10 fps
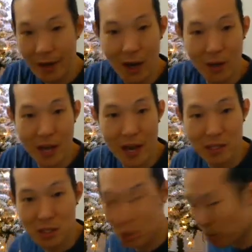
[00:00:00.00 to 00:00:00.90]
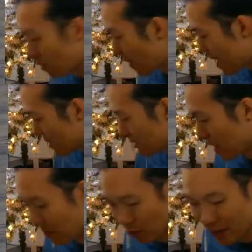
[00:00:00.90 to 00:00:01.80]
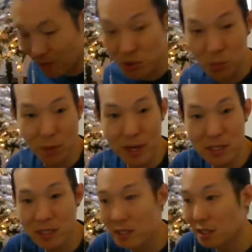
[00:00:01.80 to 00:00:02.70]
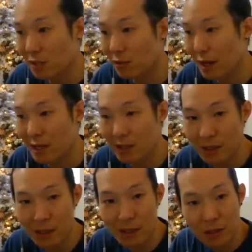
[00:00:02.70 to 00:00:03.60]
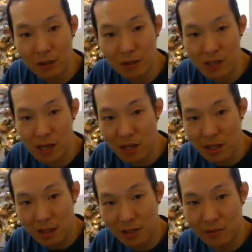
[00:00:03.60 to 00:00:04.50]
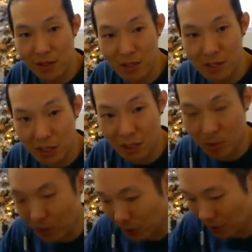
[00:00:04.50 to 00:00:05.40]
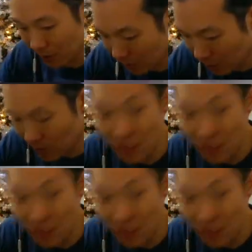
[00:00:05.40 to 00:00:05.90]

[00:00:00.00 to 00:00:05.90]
Okay, Super Eights. I have a random Super Eights ticket right here. Let's see if this is gonna be the win. We